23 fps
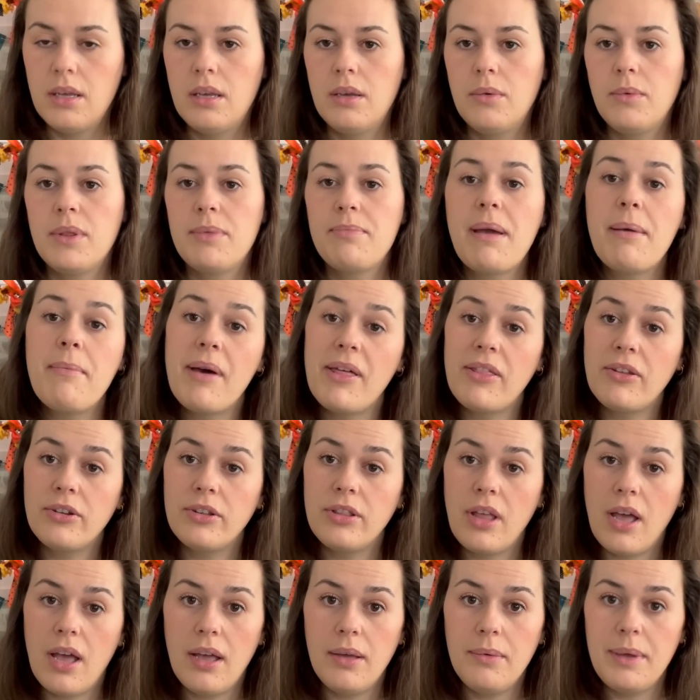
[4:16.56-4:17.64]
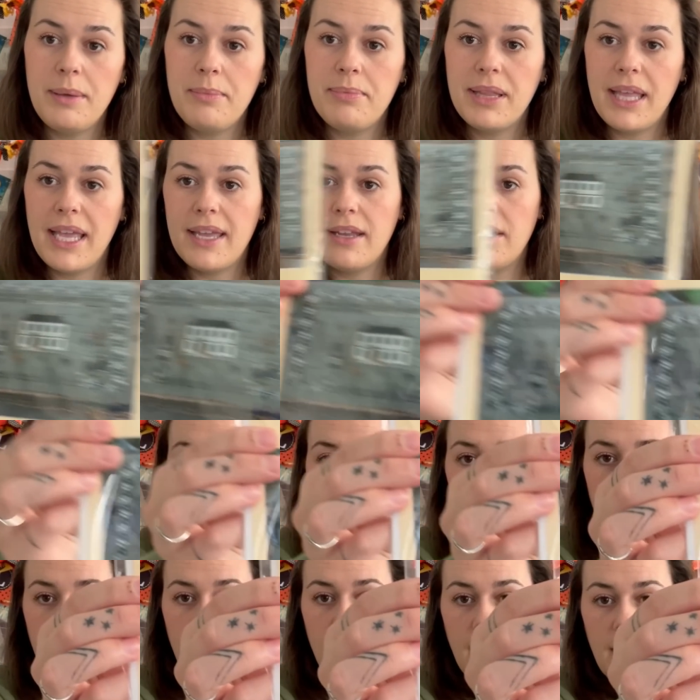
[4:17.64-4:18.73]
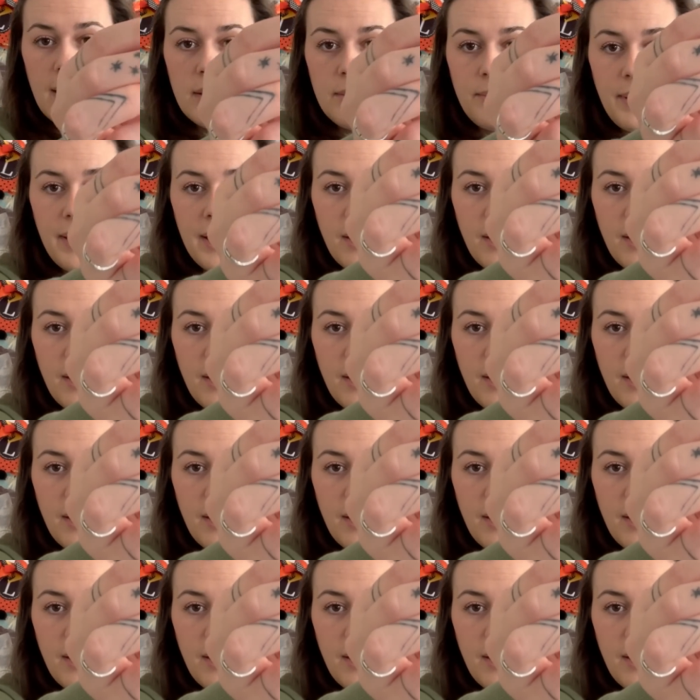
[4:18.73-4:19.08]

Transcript: with my mother-in-law. We planned to start Halloween